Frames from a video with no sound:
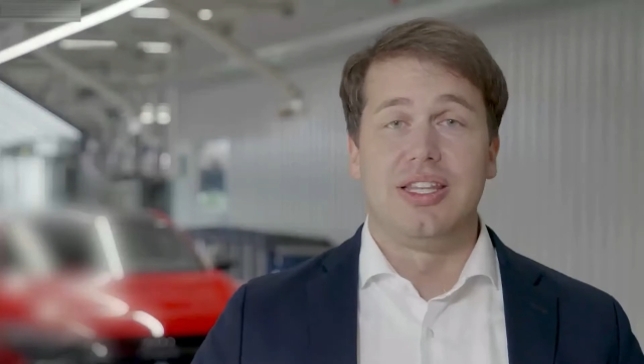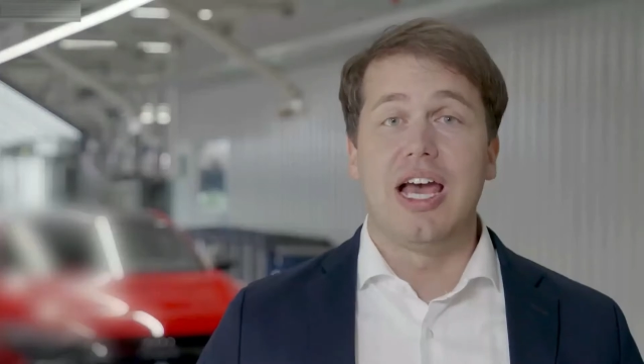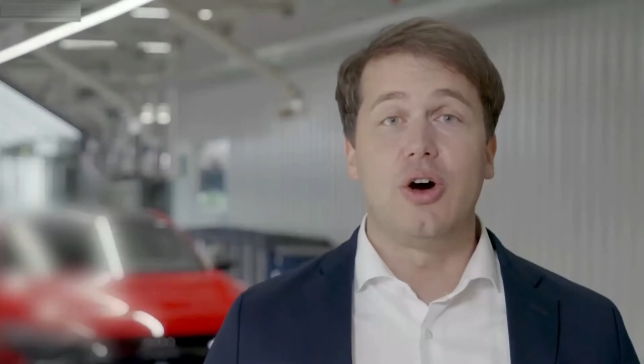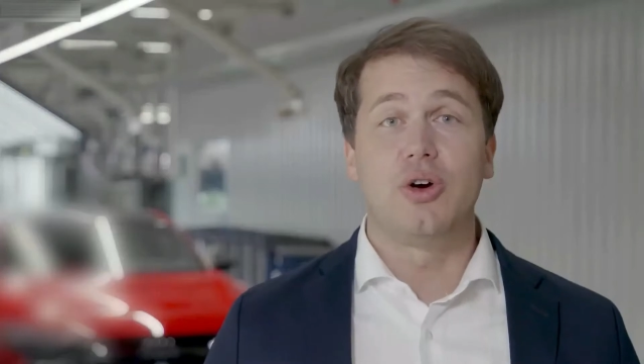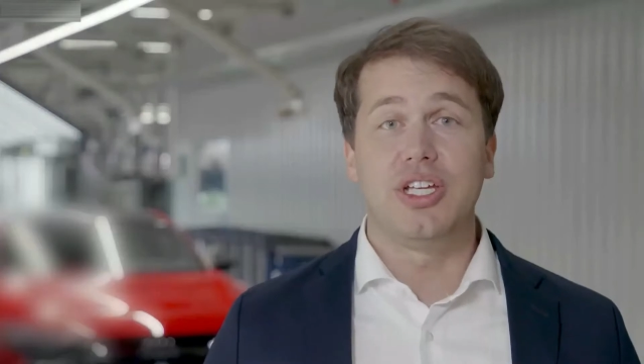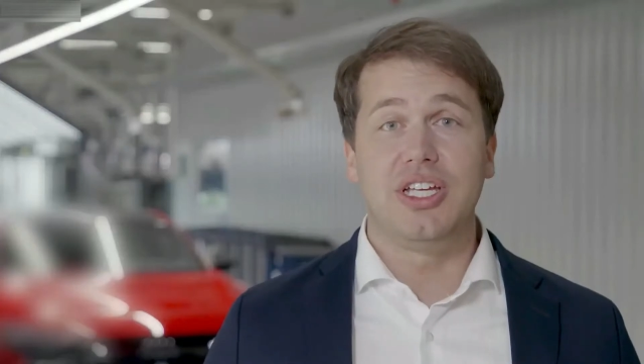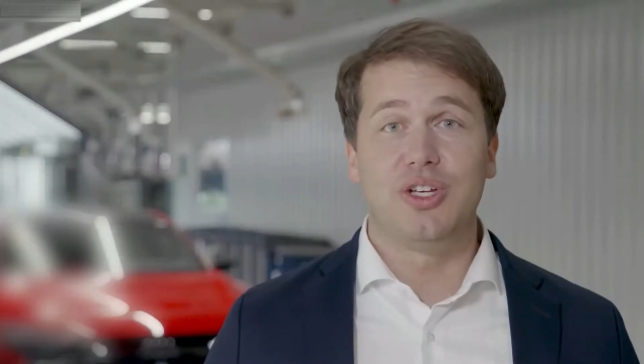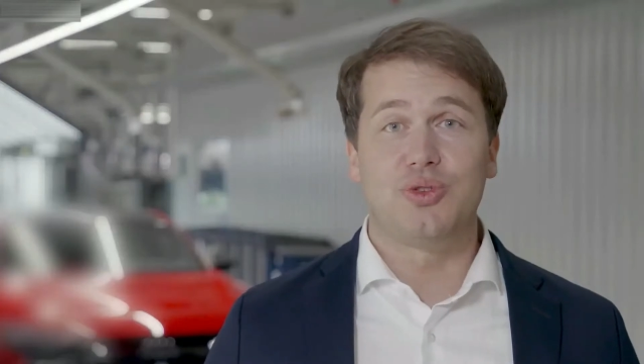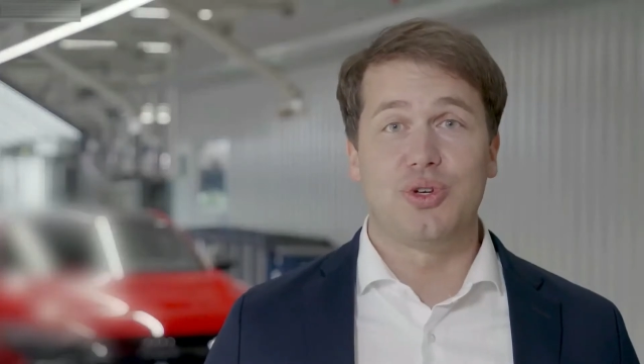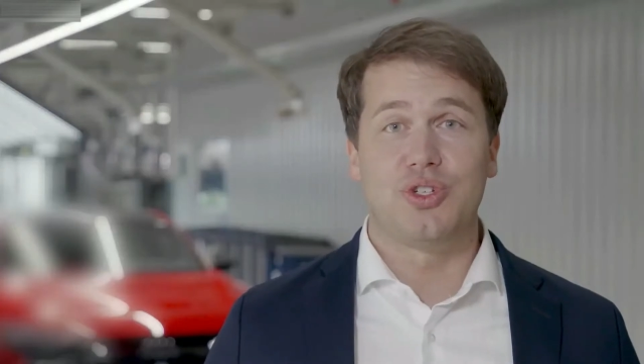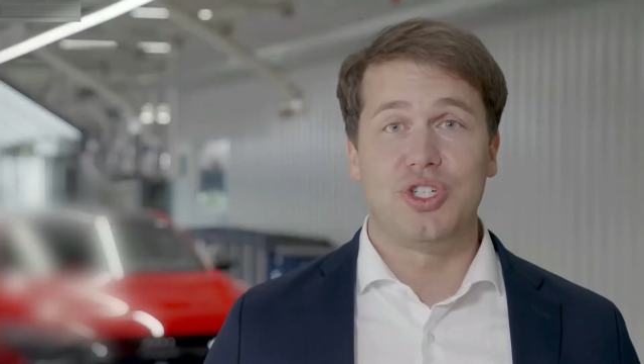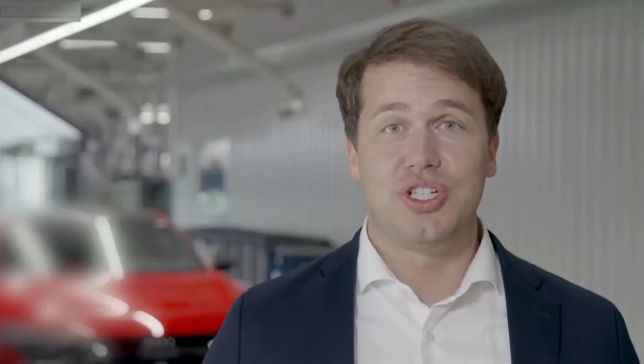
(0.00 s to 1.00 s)
The Audi
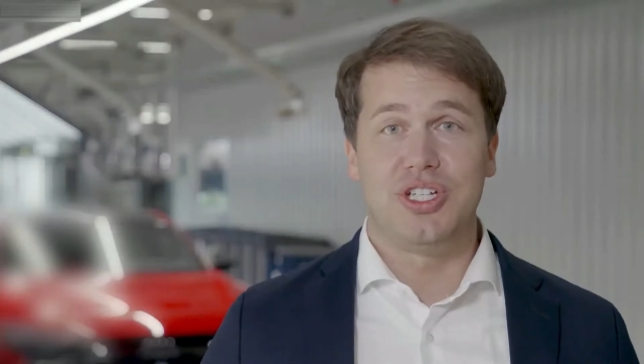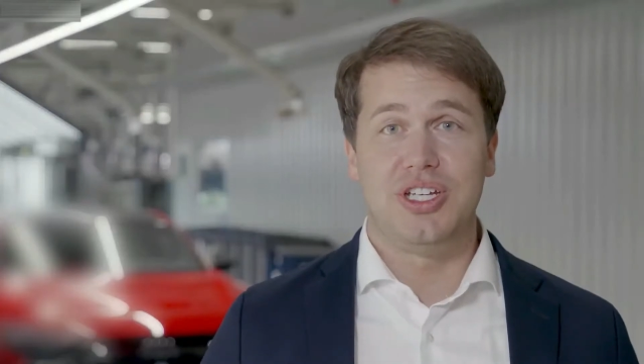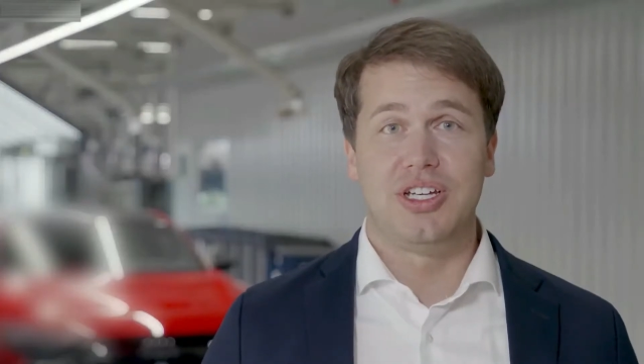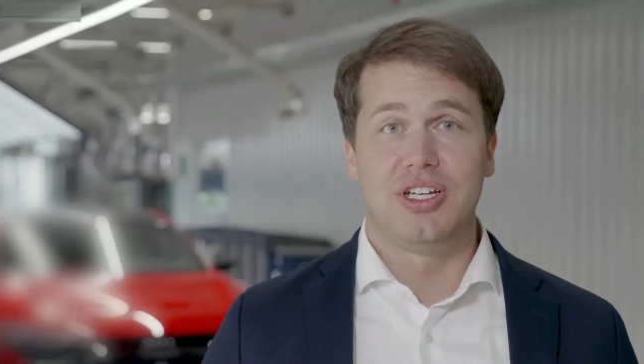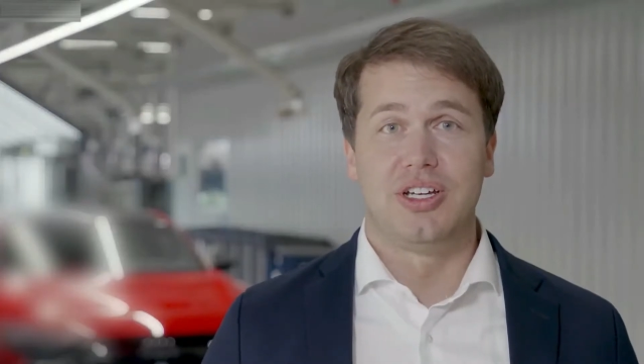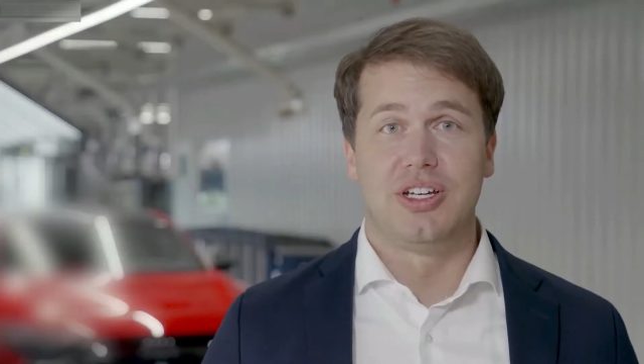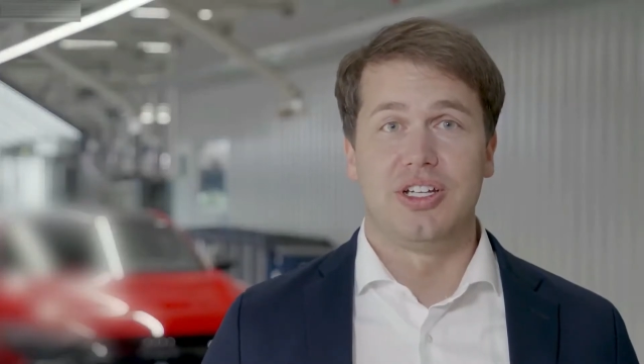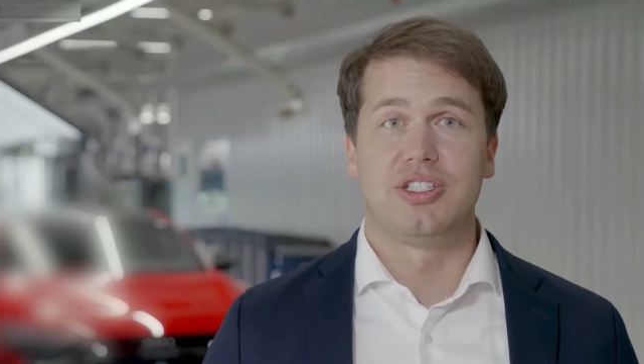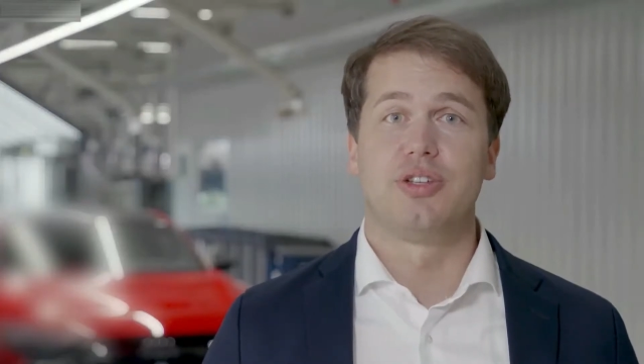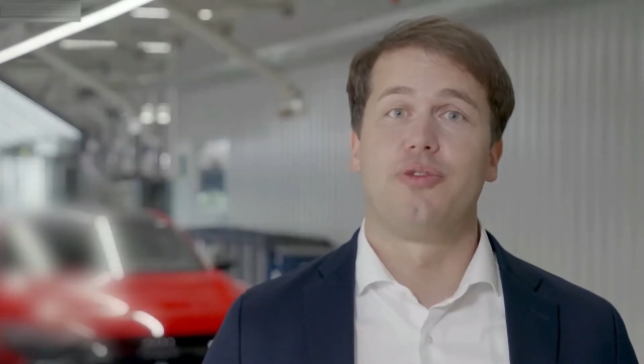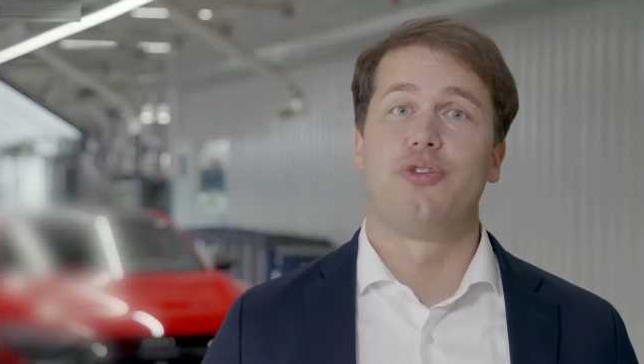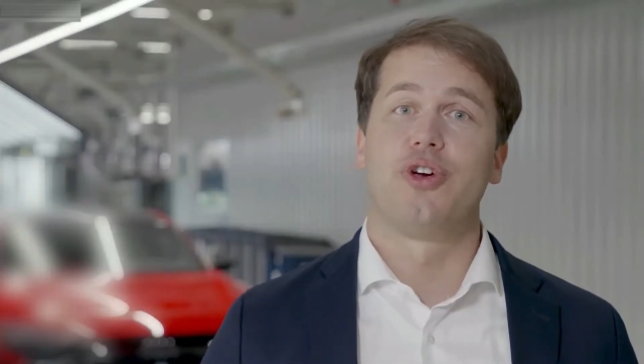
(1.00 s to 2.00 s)
e-tron GT
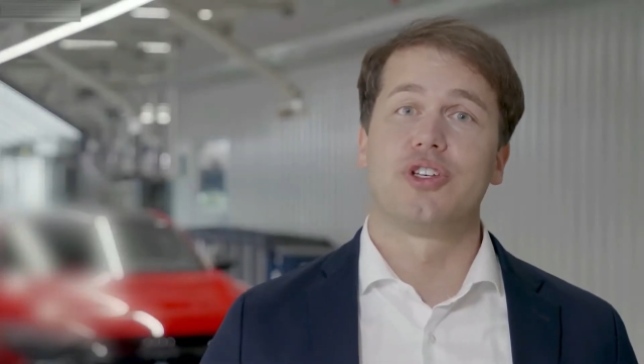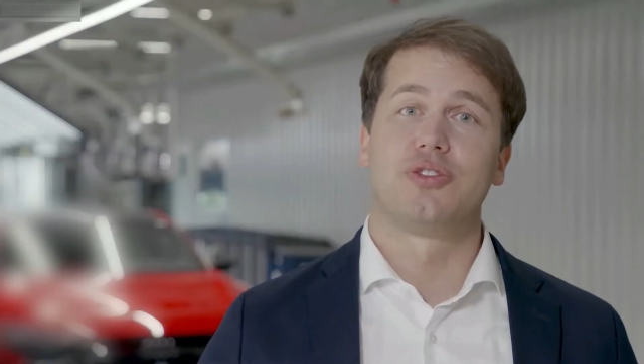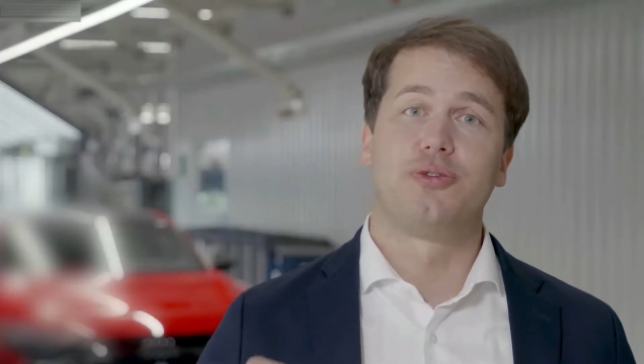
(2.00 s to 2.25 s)
is the first